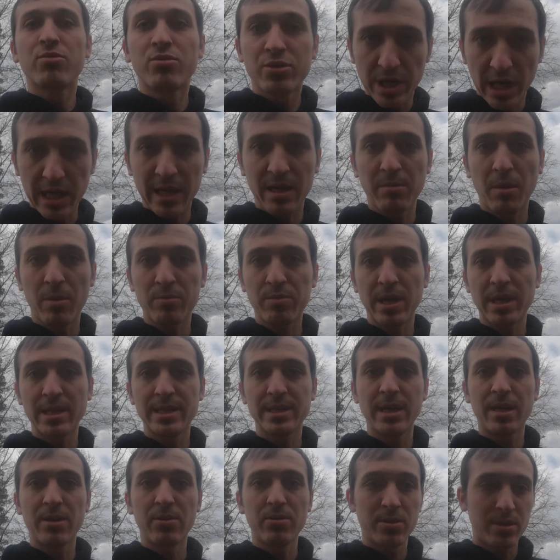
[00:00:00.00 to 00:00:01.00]
shaking my
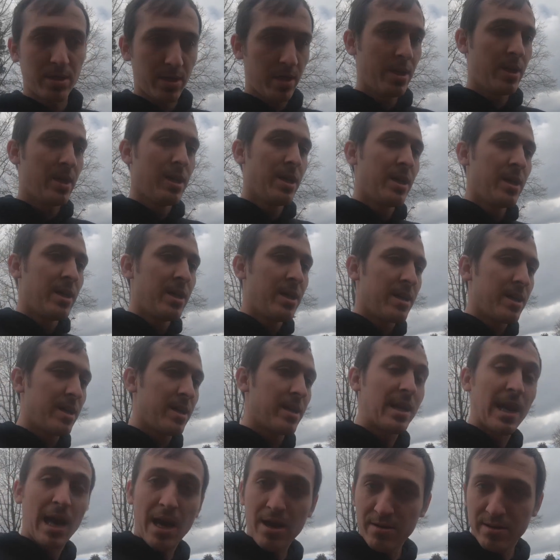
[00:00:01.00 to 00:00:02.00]
brains out.
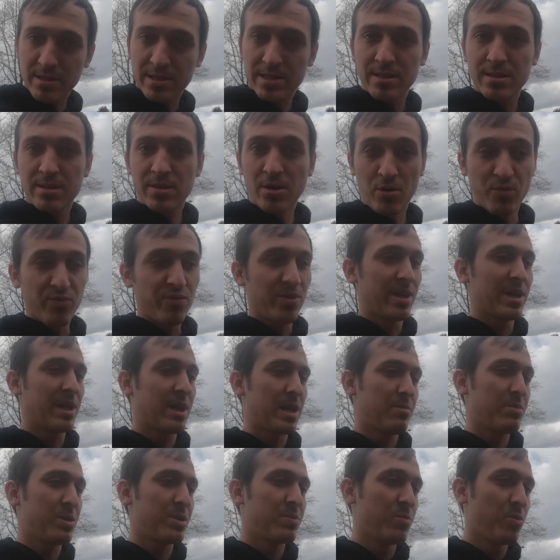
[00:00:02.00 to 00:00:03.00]
Now it's hopefully
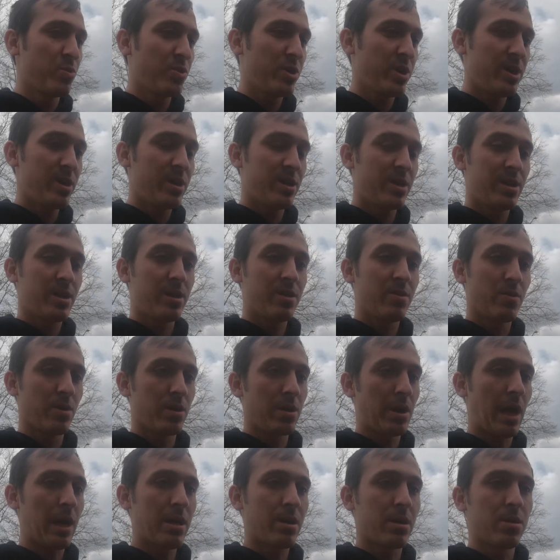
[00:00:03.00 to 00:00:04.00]
going to be smoother.
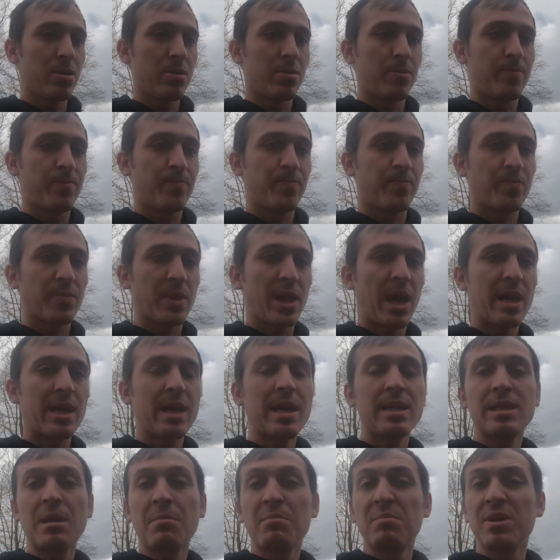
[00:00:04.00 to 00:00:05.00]
Well, I don't know. I
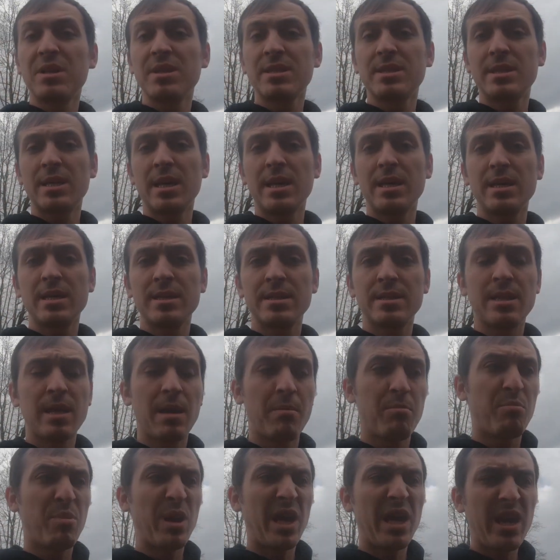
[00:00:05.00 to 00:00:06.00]
got the Bilsteins,
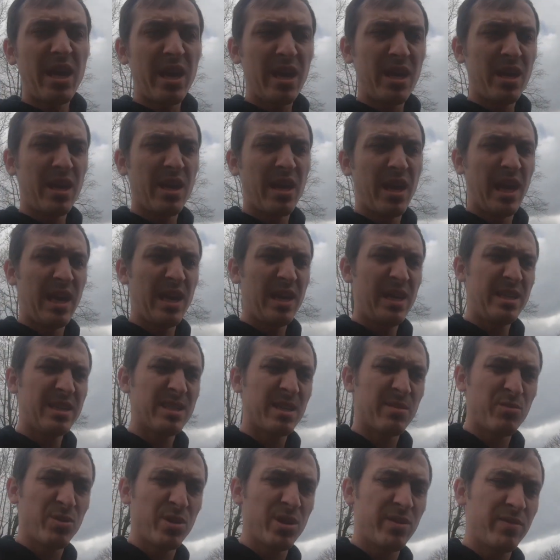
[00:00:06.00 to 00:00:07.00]
the
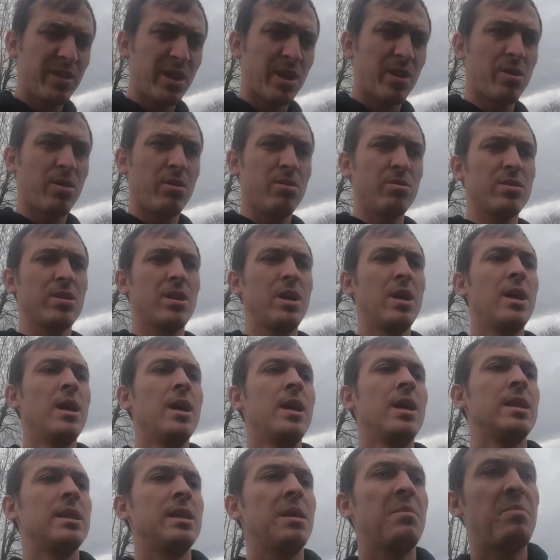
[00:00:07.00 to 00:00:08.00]
B8s, I believe they're called.
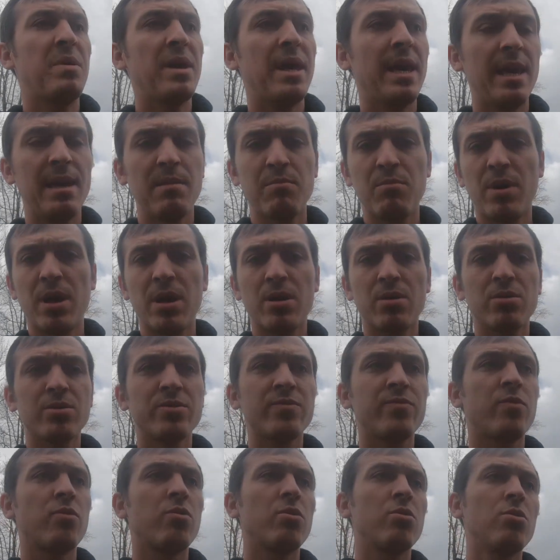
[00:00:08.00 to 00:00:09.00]
The B8
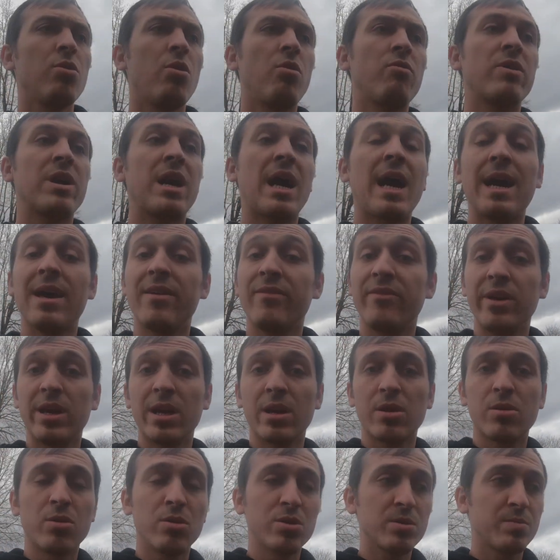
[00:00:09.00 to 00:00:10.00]
models for lowered height
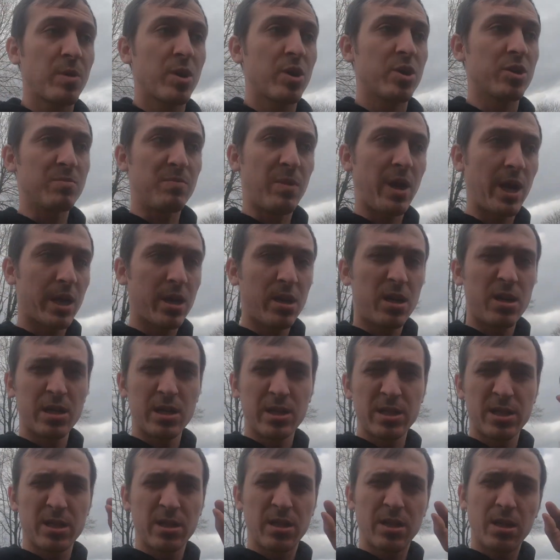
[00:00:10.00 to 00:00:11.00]
vehicles, because my car
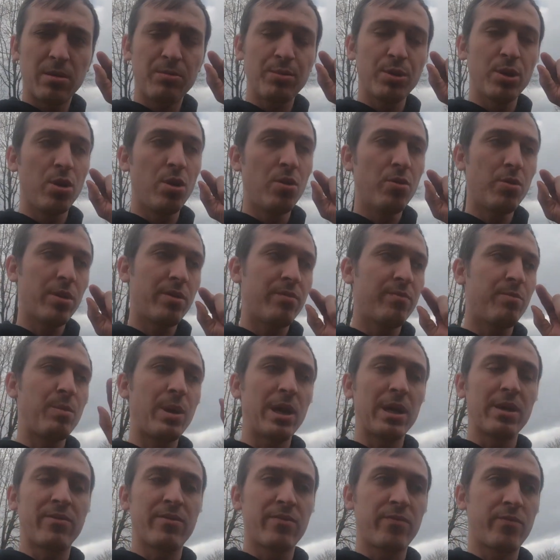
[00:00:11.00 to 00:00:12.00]
is a little bit lowered
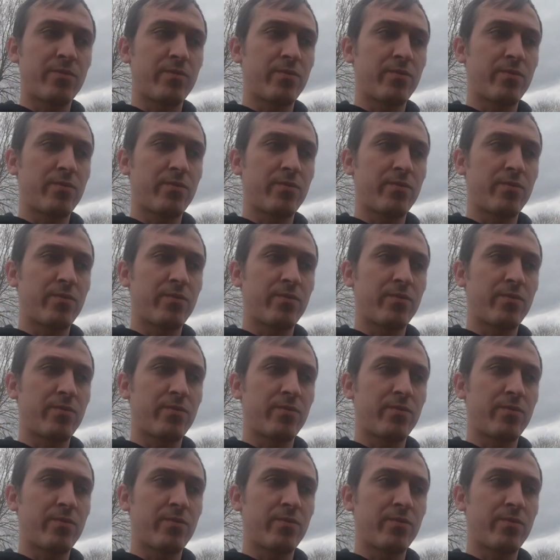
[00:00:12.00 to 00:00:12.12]
by